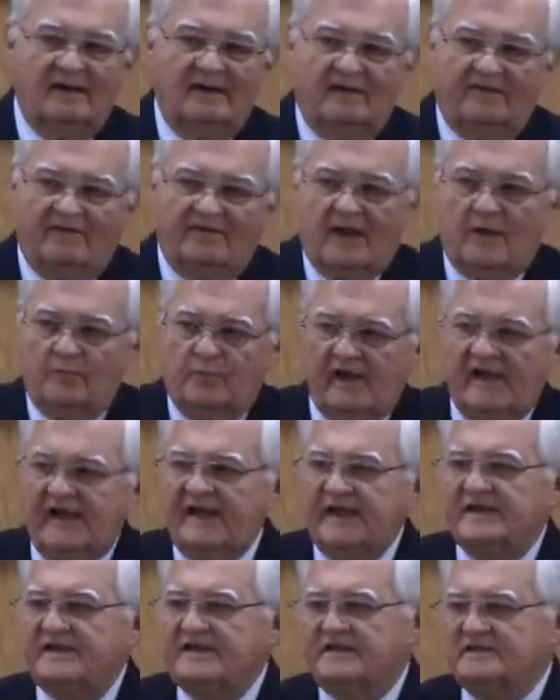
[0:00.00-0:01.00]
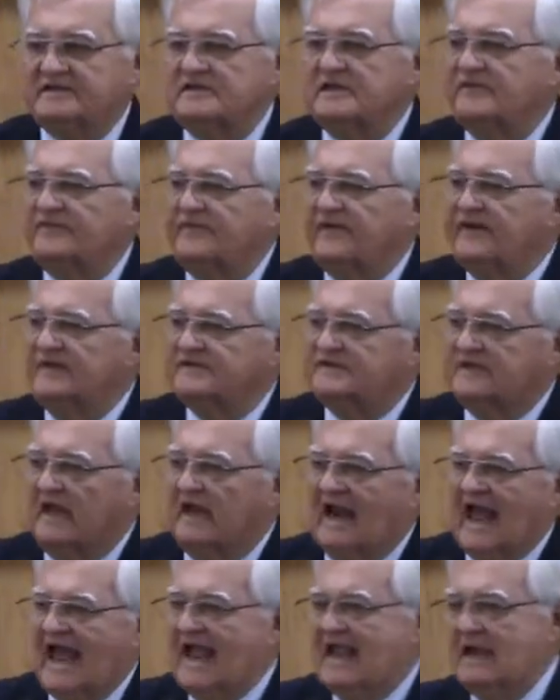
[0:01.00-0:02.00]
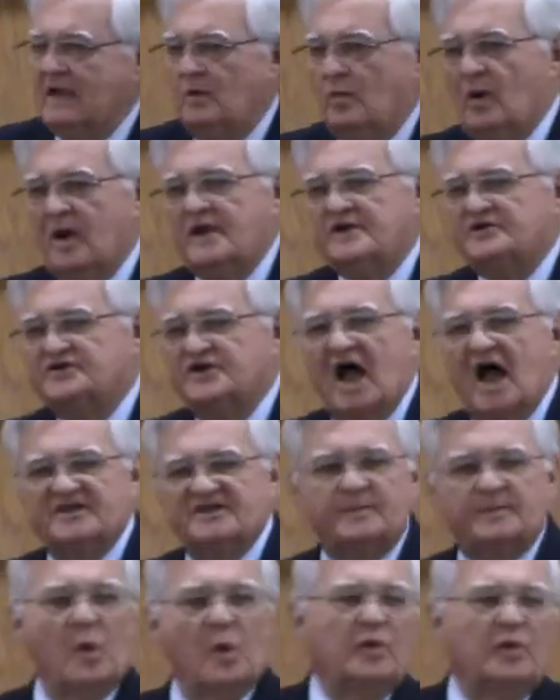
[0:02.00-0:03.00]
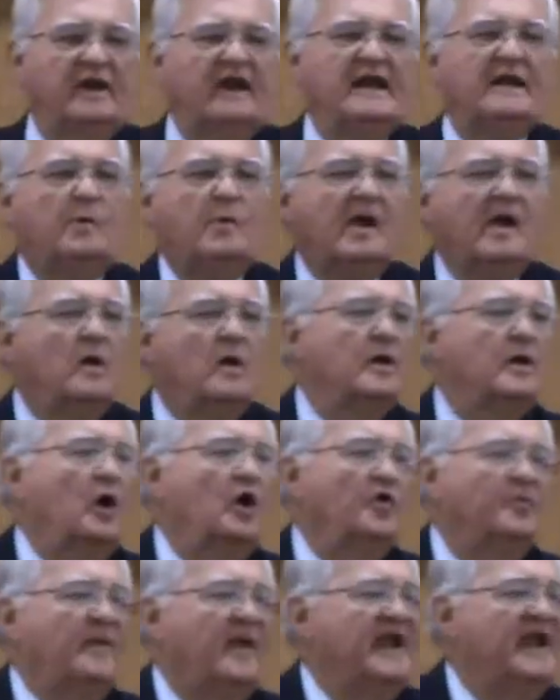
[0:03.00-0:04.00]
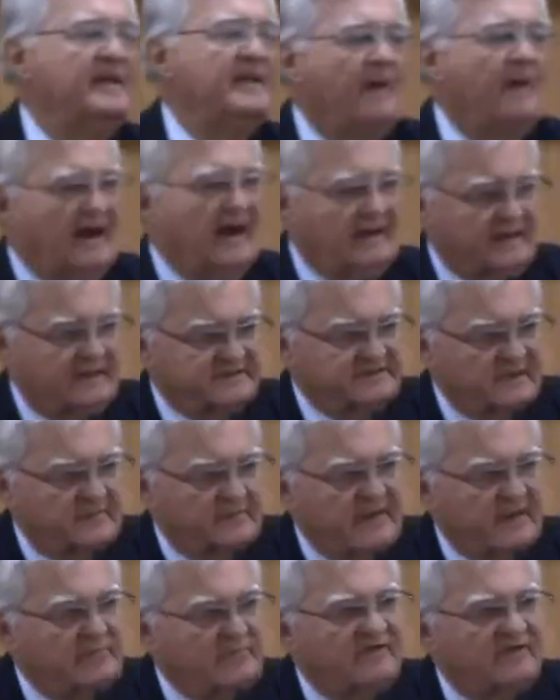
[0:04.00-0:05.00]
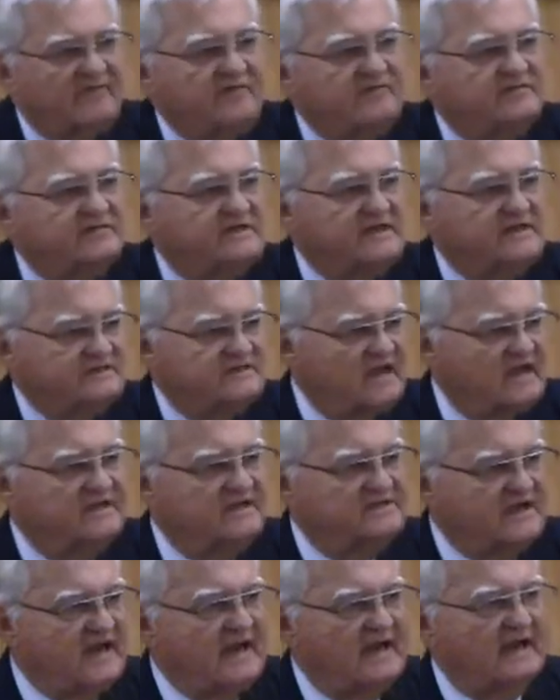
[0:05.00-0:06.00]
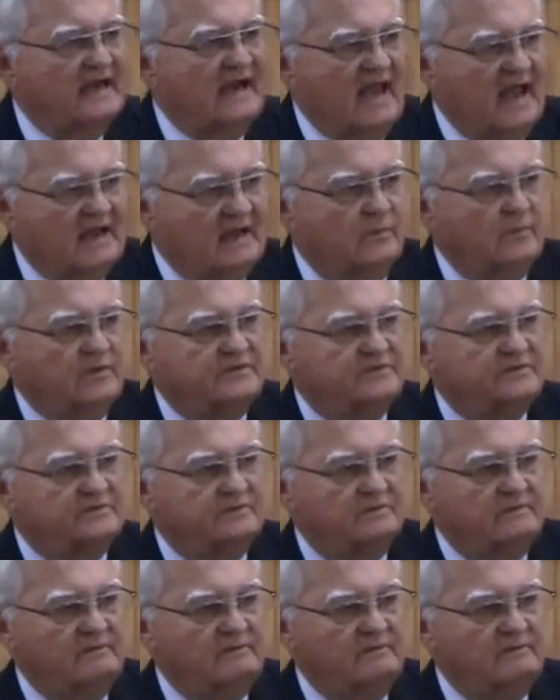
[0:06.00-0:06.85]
They read it as if it is a language not spoken anywhere on earth by anybody. And some people have even said it's angelic language.